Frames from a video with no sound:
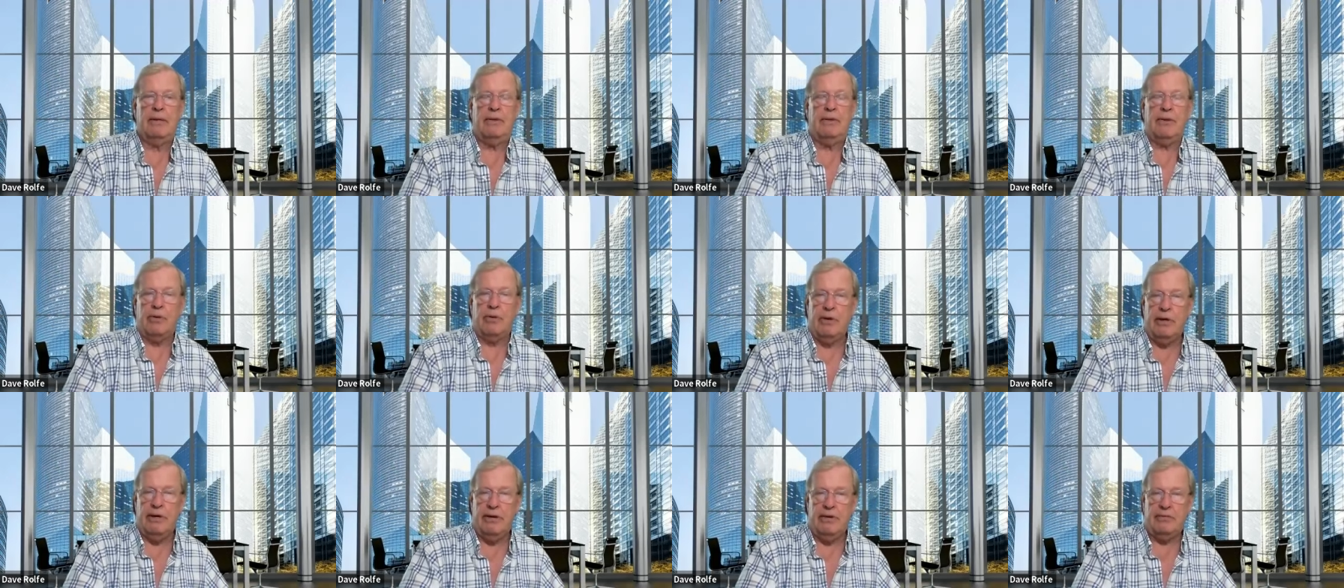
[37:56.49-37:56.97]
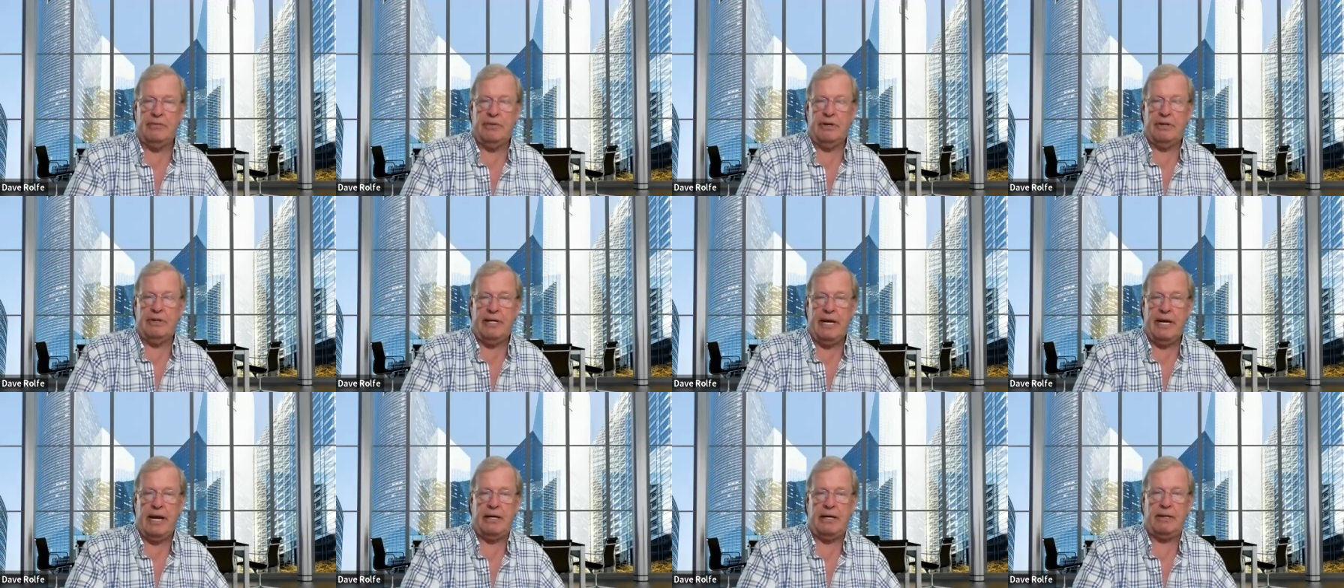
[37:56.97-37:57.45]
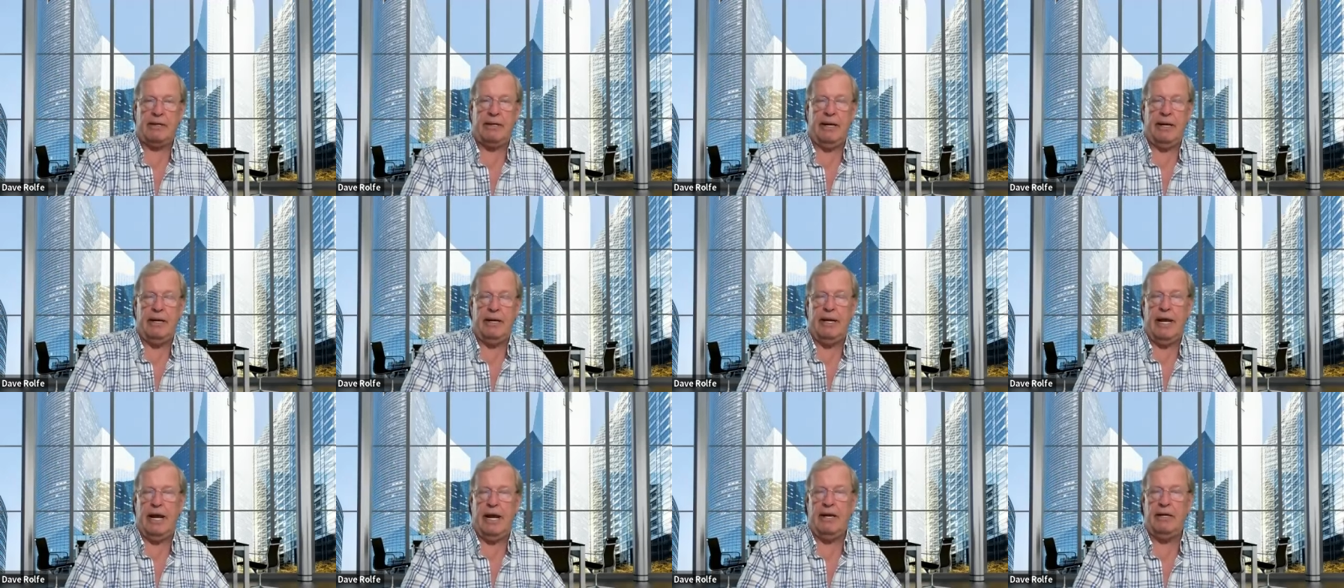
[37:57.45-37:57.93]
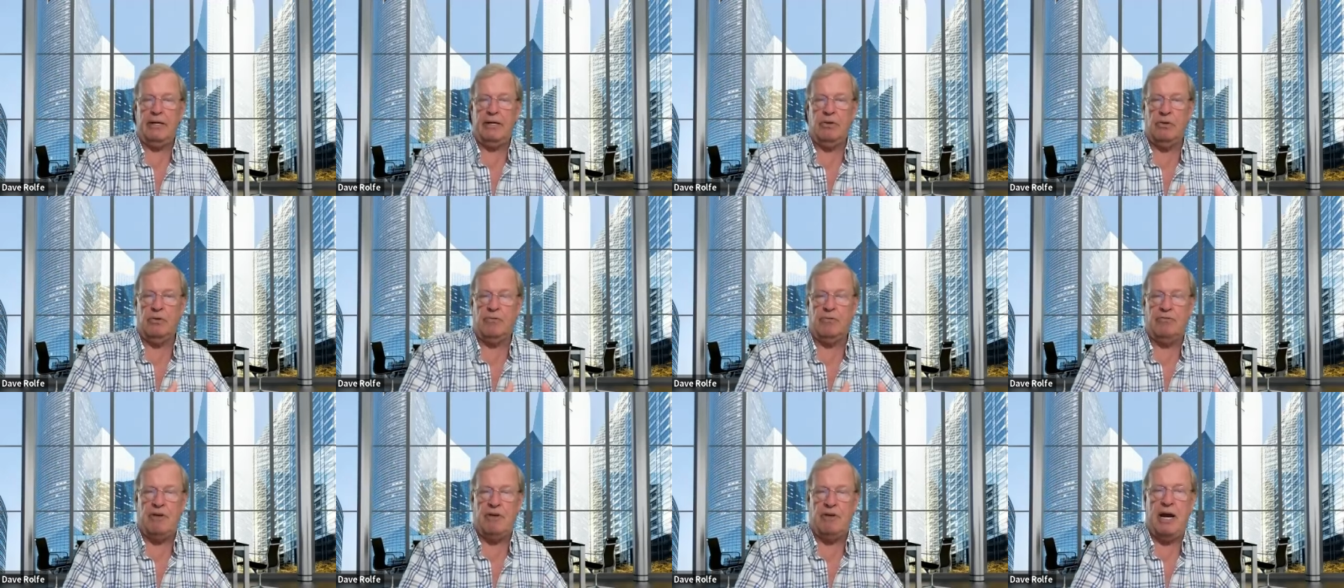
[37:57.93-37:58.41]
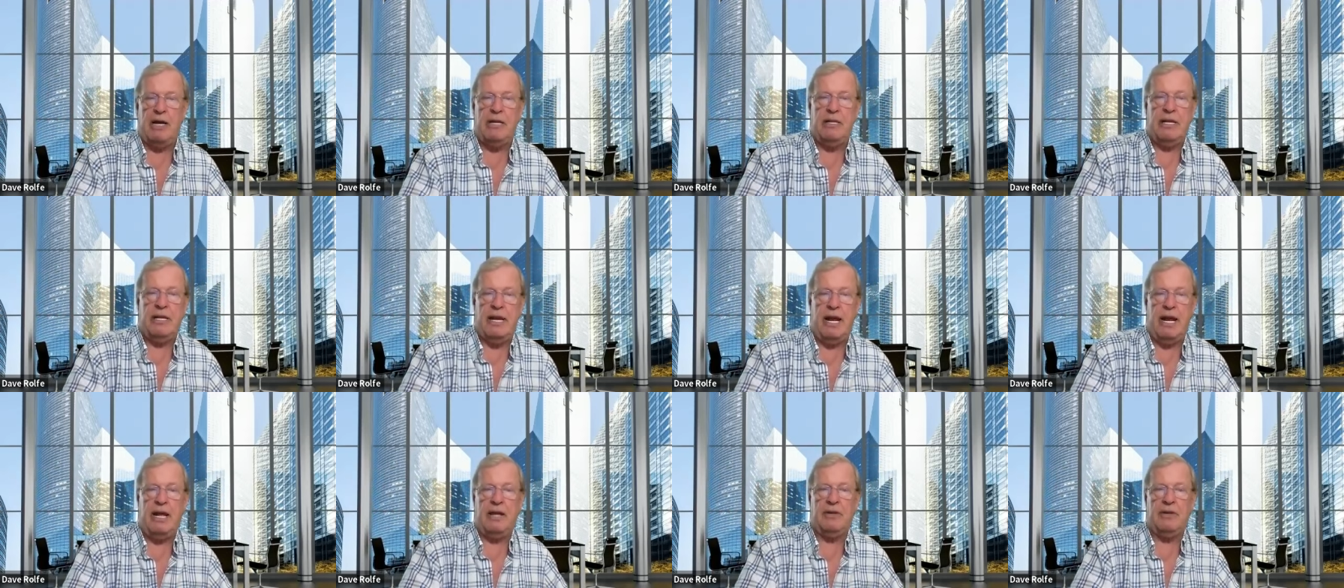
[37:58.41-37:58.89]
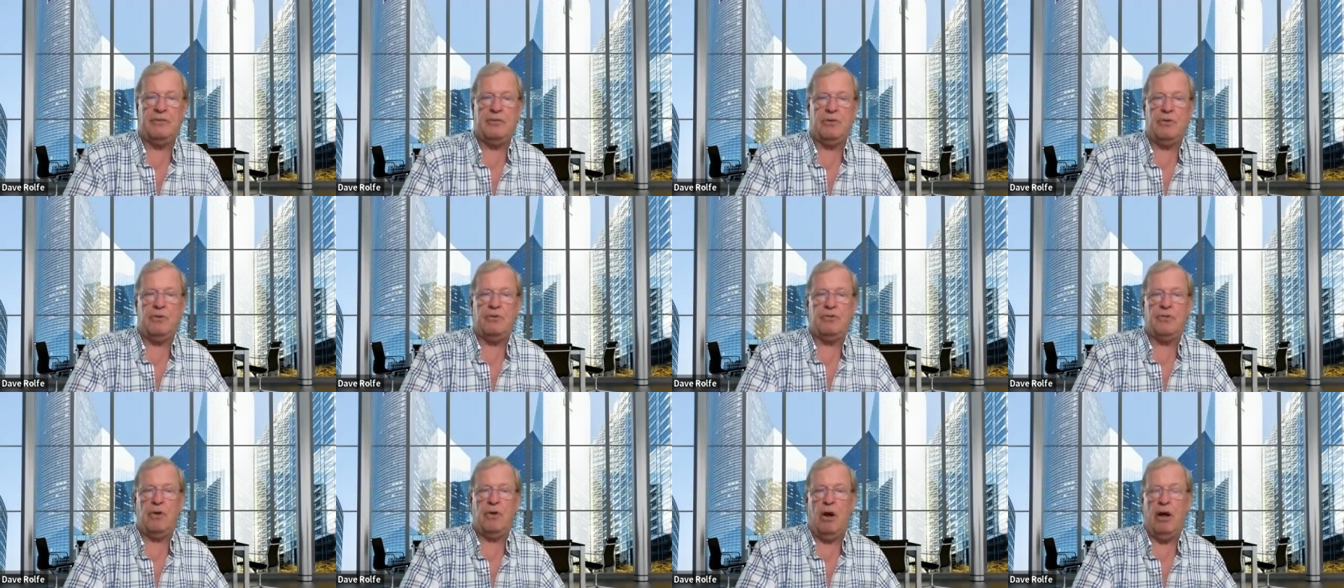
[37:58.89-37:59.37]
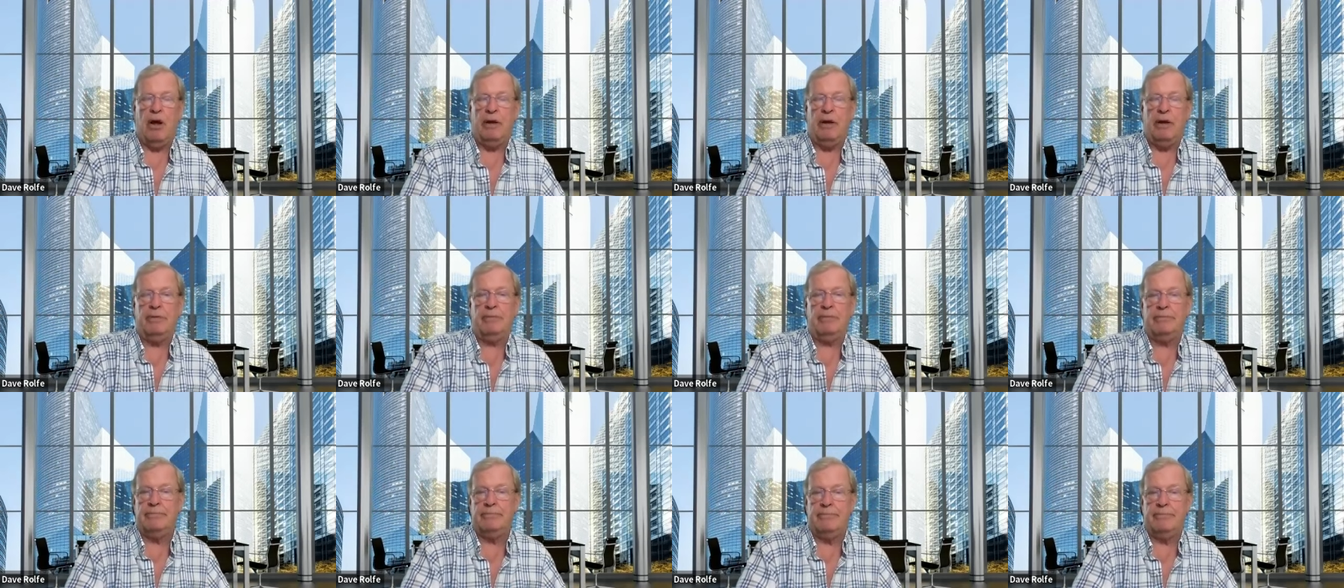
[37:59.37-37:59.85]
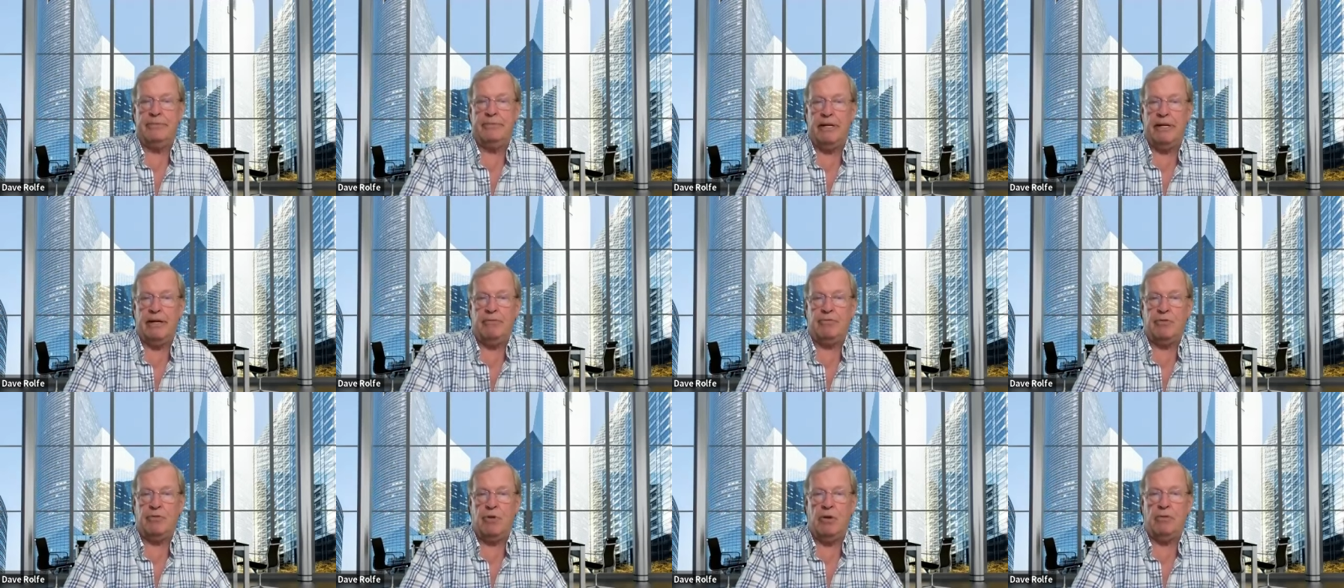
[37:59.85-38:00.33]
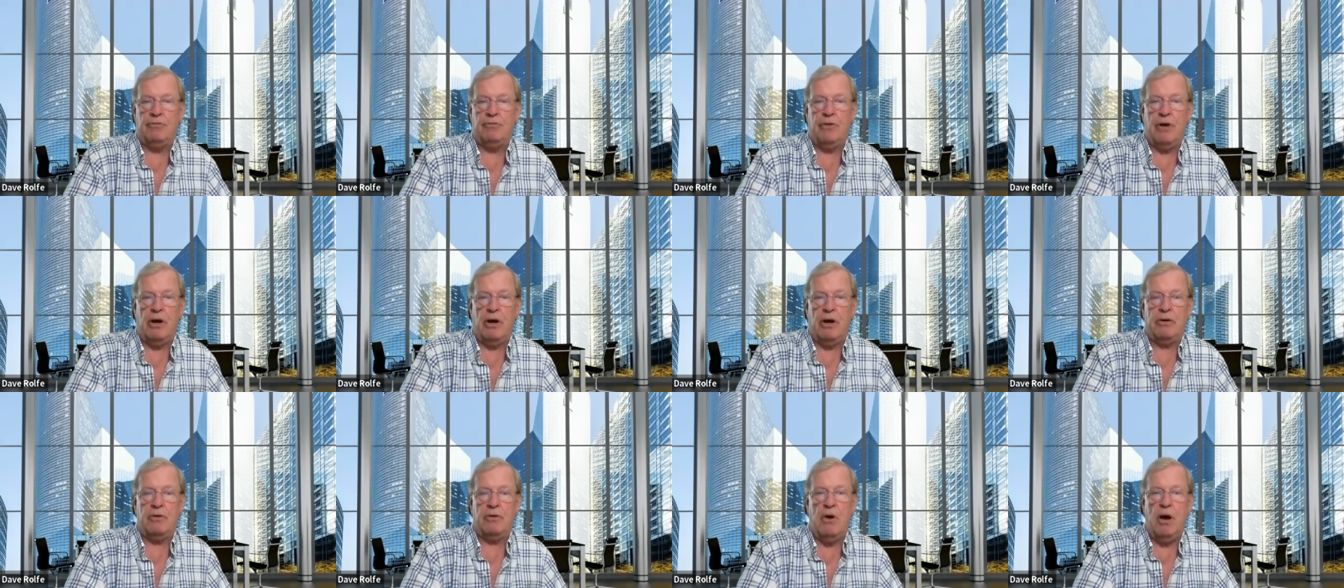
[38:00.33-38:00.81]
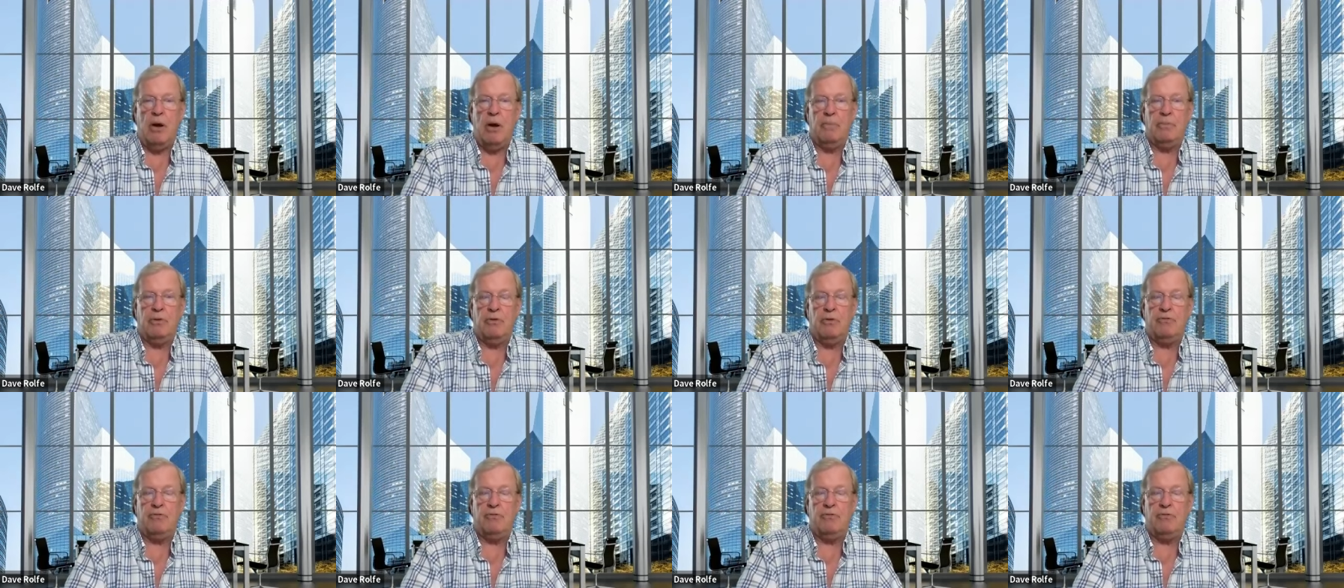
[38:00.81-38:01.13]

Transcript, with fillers: There is a tech, and that you'll find the answers on daverolfe.com.